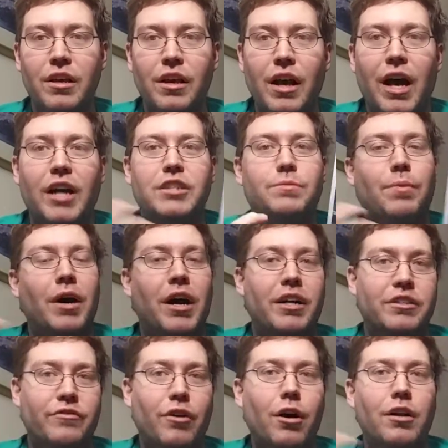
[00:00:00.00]

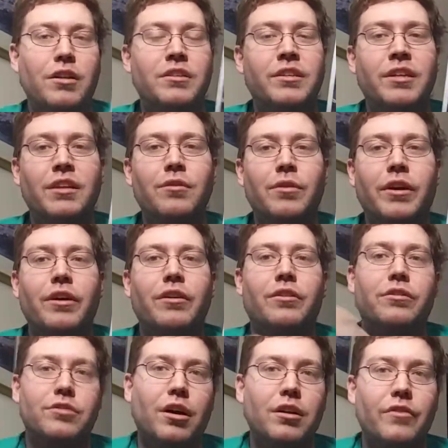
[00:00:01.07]
hodgepodge of all the Nintendo
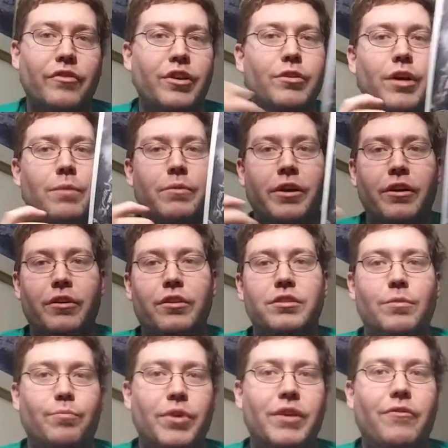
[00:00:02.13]
characters, all the video game characters,
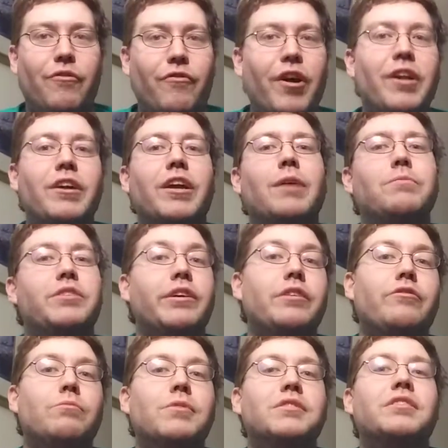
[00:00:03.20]
a big fighting game
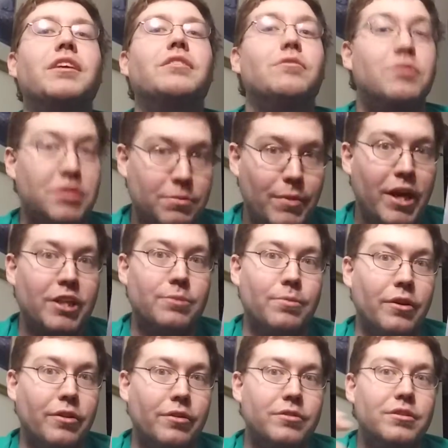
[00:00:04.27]
series from Nintendo and Smash
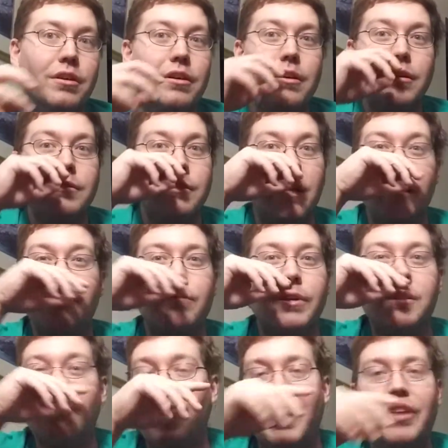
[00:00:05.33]
Brothers. So that's the
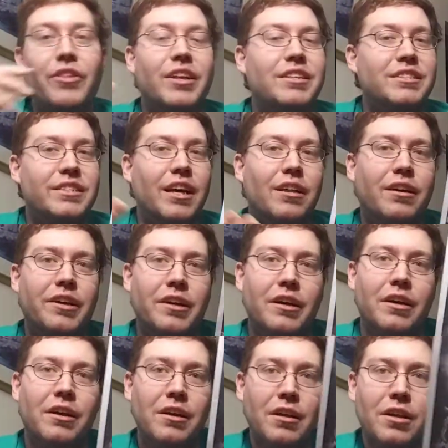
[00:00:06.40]
reason why I think
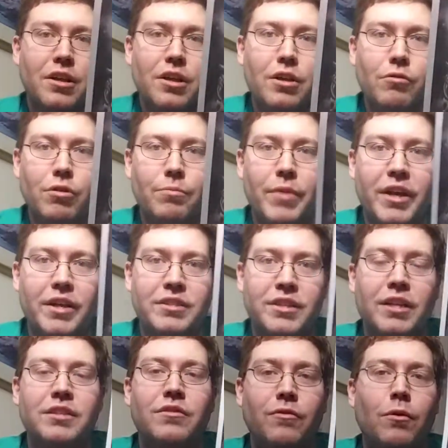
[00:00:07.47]
Celica would make
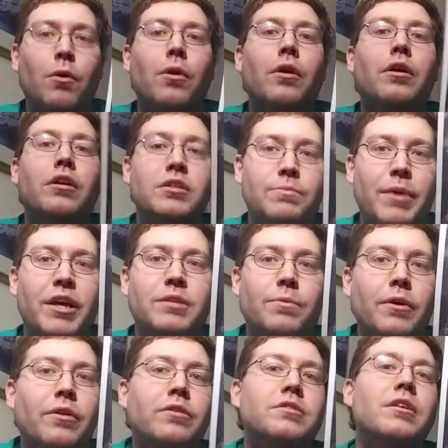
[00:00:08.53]
sense for Smash
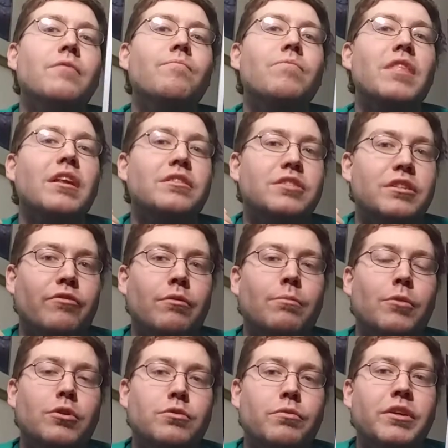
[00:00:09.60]
Brothers. She's from the
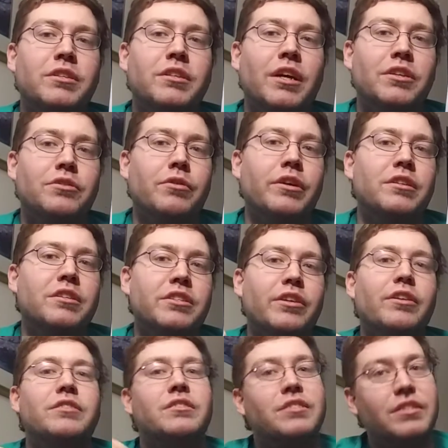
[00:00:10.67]
most recent entry in the
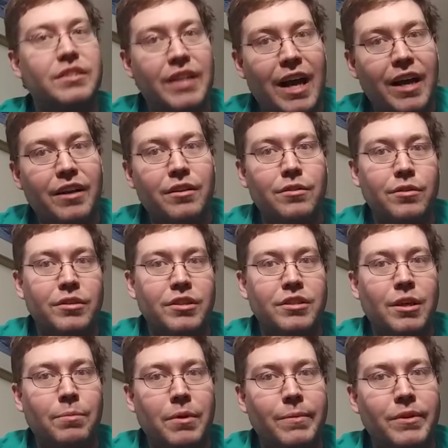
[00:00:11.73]
series, not including this
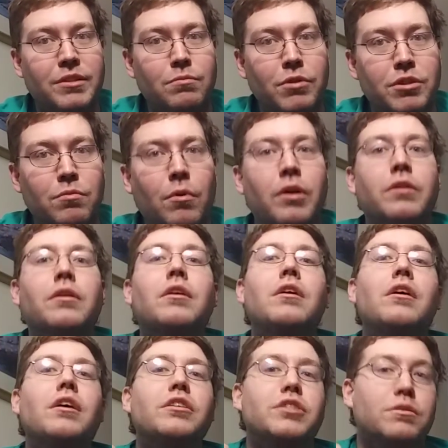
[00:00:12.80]
upcoming Switch one.
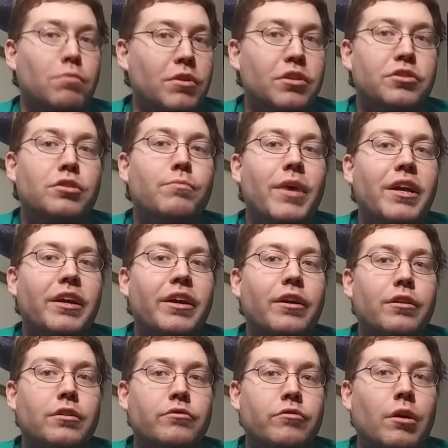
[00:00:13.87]
She's one of the two main
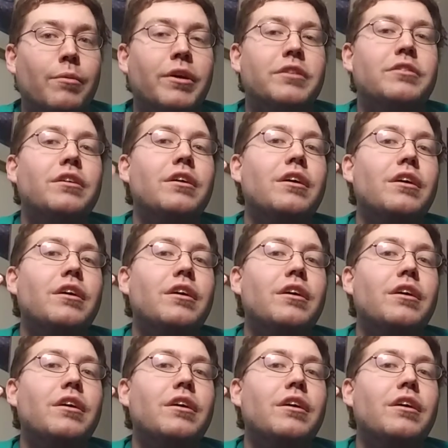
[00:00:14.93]
characters from it.